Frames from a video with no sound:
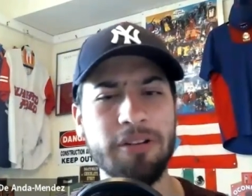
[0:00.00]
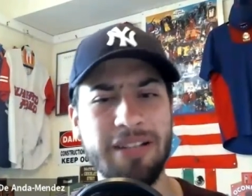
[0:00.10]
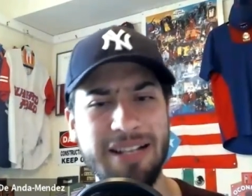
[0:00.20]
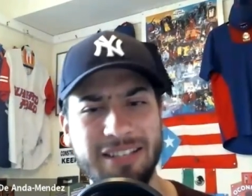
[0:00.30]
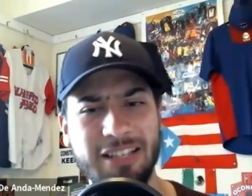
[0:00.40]

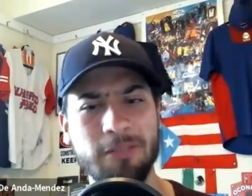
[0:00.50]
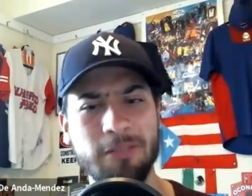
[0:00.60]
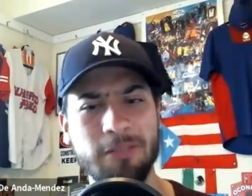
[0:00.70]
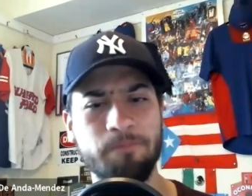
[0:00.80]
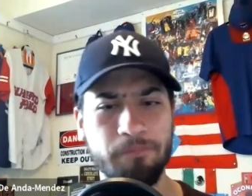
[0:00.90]
in that
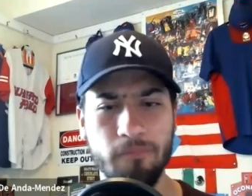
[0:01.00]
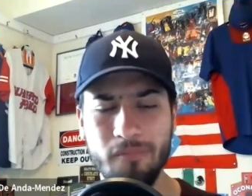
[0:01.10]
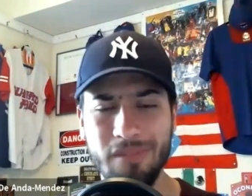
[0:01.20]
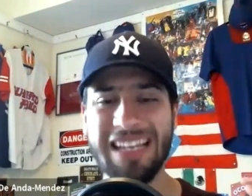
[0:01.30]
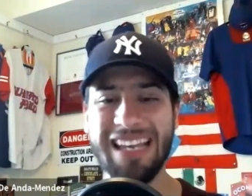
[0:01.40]
team
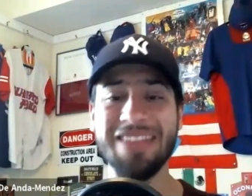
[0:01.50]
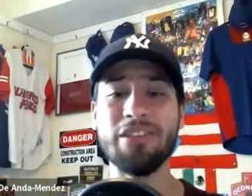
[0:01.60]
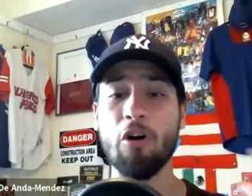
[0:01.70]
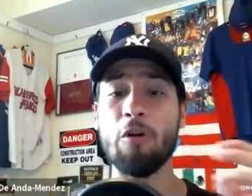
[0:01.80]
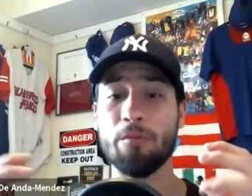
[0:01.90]
and
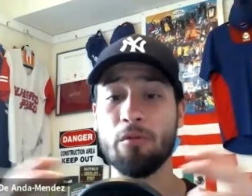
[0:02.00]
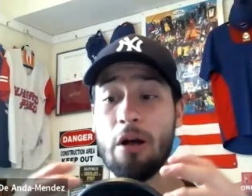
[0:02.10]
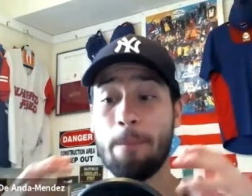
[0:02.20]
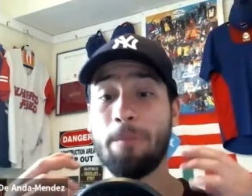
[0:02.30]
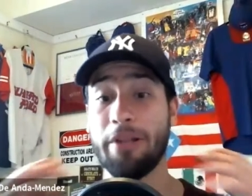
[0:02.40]
the
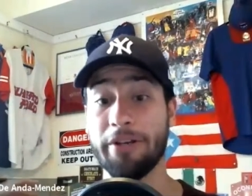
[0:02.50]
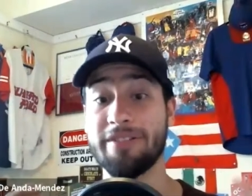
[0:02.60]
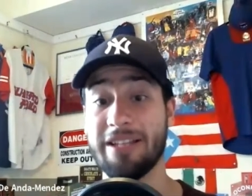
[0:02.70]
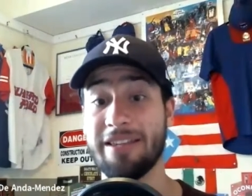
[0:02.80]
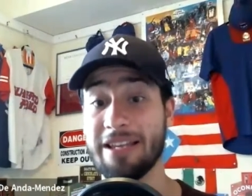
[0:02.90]
overall players
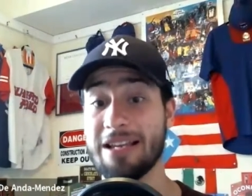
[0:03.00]
that they